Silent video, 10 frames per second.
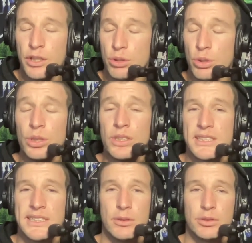Kruger's
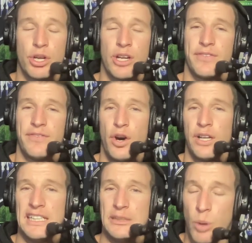still trying to
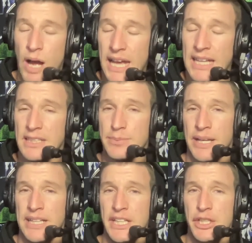find his way. He's
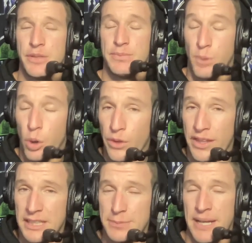been injured more
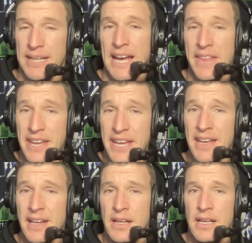than he's been out there.
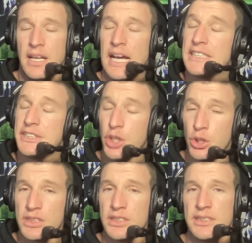Ash
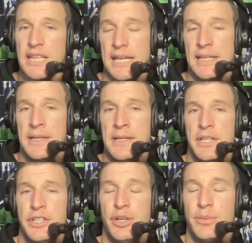Johnson's had
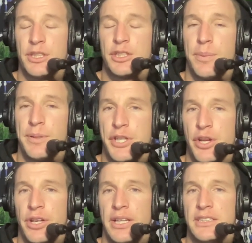numerous
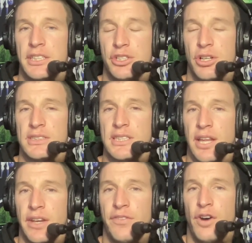opportunities to try and
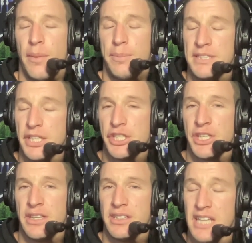solidify a
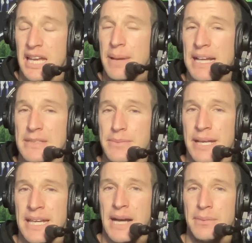position in the team, hasn't
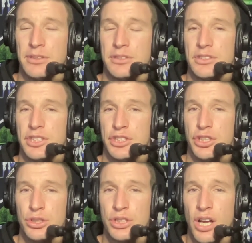been able to
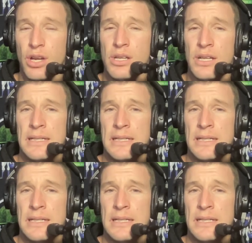do so.